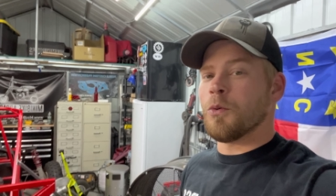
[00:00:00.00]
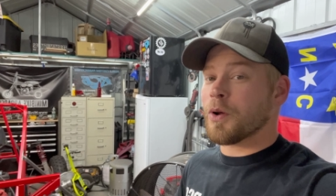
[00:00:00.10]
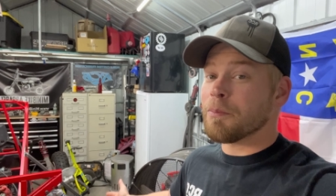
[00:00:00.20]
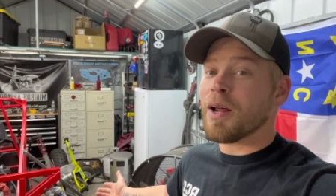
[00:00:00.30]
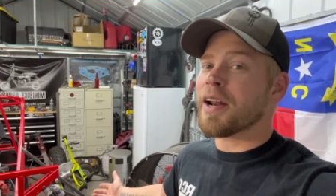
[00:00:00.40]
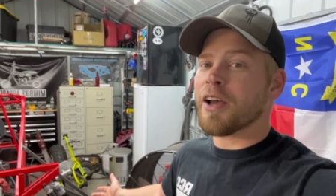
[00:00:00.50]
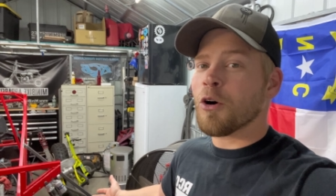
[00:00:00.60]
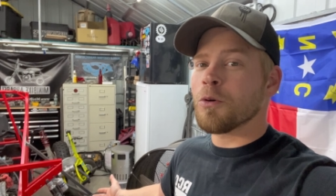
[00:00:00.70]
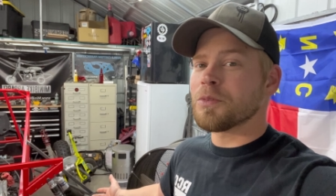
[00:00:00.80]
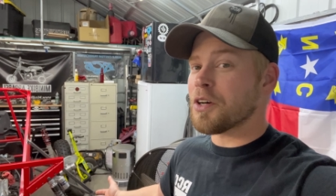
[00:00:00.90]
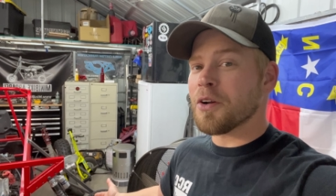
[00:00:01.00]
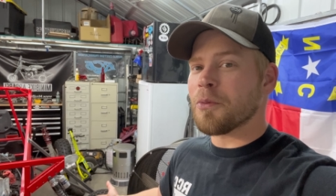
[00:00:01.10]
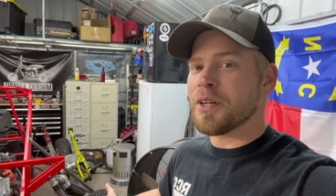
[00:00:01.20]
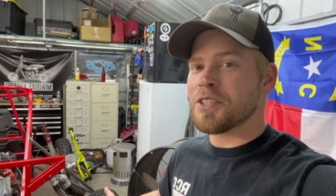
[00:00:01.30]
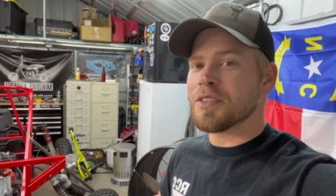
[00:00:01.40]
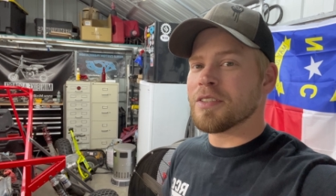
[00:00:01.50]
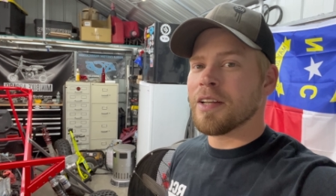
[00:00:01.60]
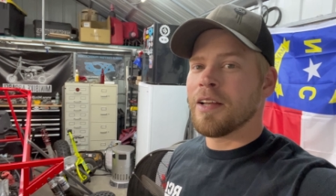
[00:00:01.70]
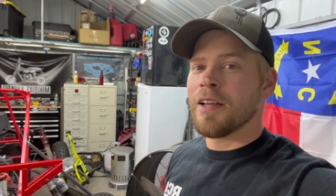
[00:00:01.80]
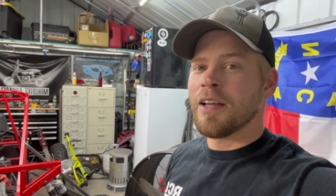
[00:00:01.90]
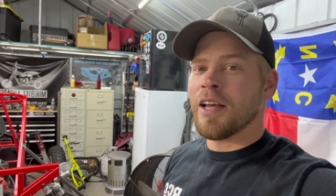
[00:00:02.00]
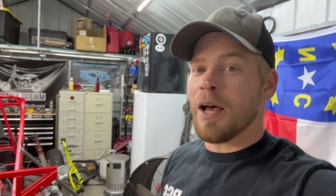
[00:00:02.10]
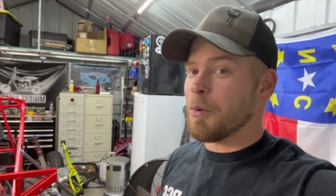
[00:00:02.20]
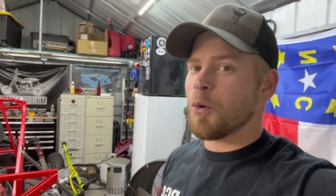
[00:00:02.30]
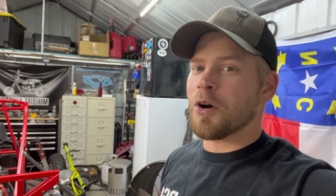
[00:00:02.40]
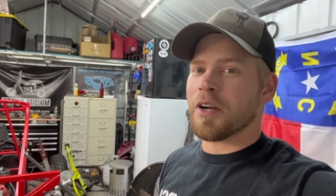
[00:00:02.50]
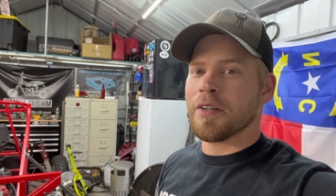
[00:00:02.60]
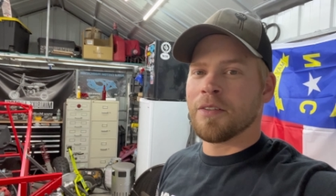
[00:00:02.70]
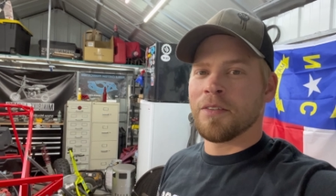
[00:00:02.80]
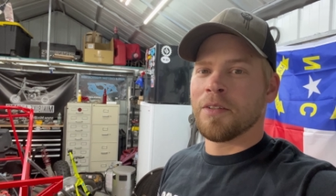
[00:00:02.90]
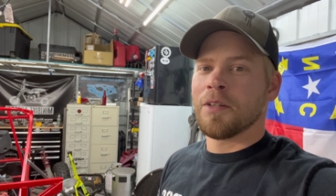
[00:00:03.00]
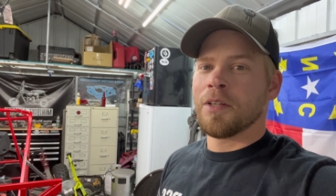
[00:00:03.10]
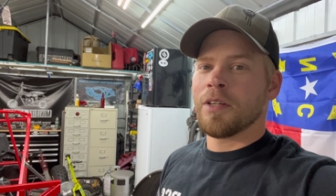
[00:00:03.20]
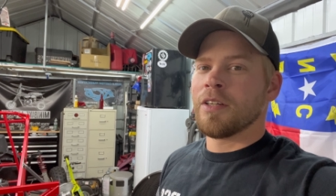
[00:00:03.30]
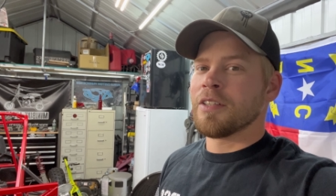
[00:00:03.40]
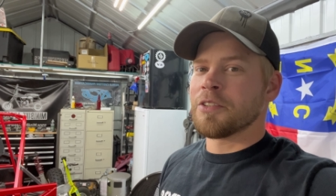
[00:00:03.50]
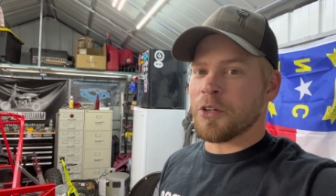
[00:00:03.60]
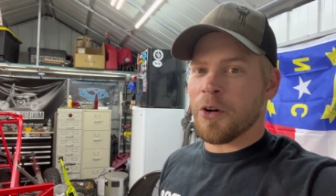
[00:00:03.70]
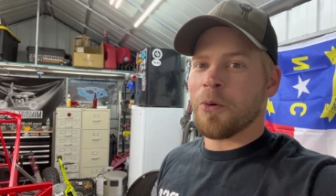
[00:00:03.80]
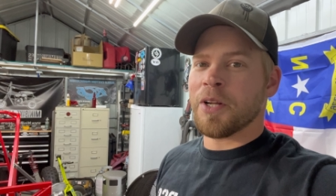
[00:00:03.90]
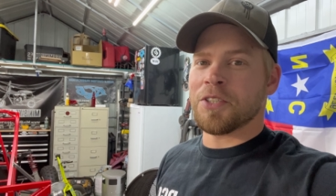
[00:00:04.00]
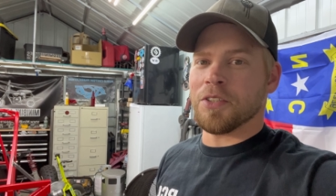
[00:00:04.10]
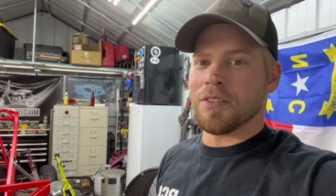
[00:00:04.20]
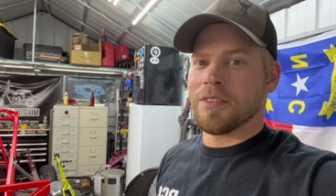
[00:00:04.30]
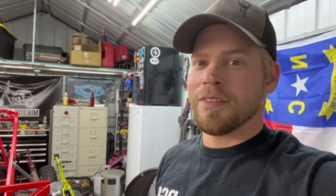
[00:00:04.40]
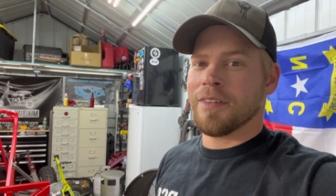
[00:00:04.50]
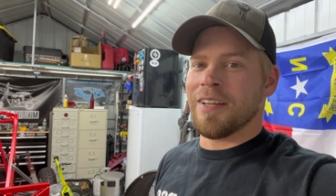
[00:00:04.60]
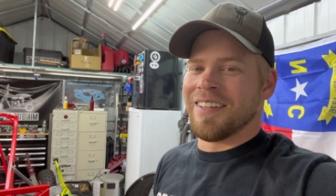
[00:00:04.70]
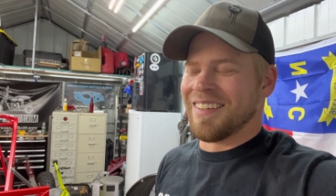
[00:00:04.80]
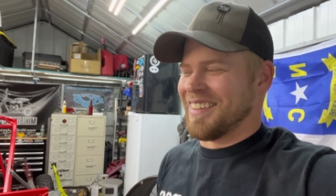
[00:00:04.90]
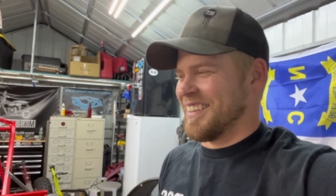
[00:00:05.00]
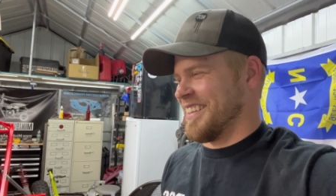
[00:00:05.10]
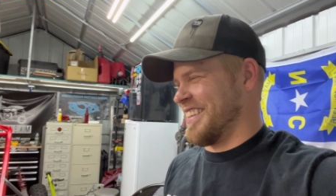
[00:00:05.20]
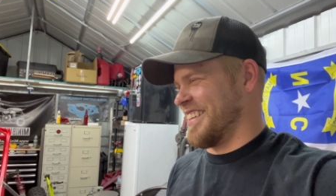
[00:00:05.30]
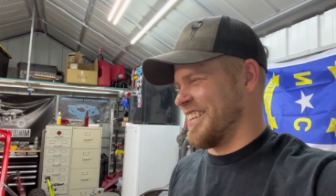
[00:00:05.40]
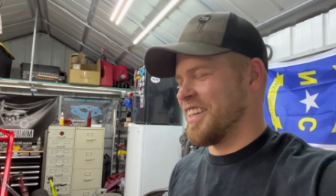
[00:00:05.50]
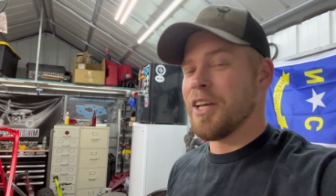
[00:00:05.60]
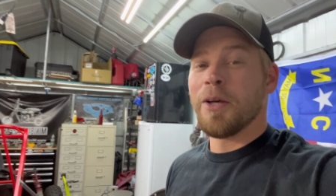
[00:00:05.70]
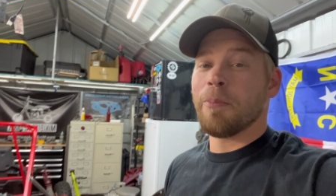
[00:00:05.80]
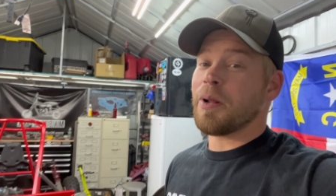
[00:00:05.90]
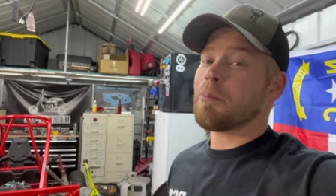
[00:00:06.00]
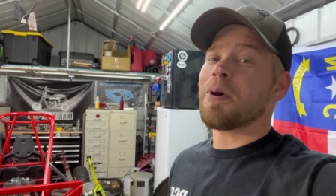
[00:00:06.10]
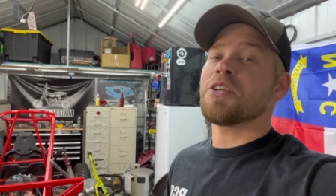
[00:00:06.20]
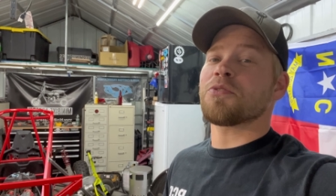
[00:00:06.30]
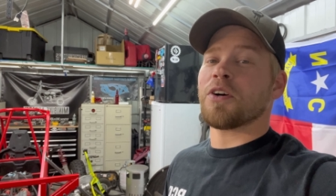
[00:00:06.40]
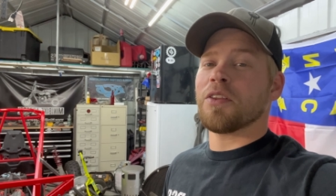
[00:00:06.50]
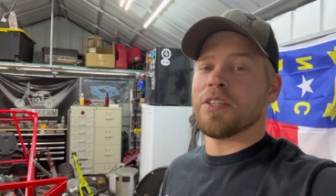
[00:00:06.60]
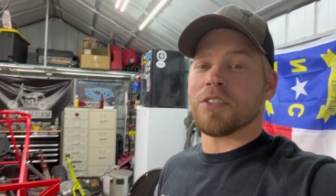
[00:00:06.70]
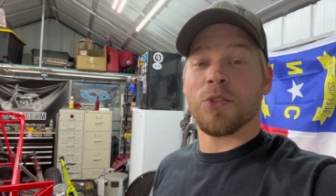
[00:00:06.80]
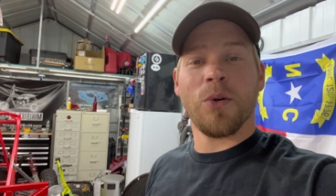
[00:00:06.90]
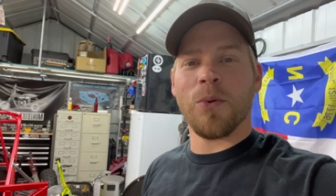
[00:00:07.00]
When I'm not at home turning wrenches, I'm at work turning wrenches. But it pays for all this, so it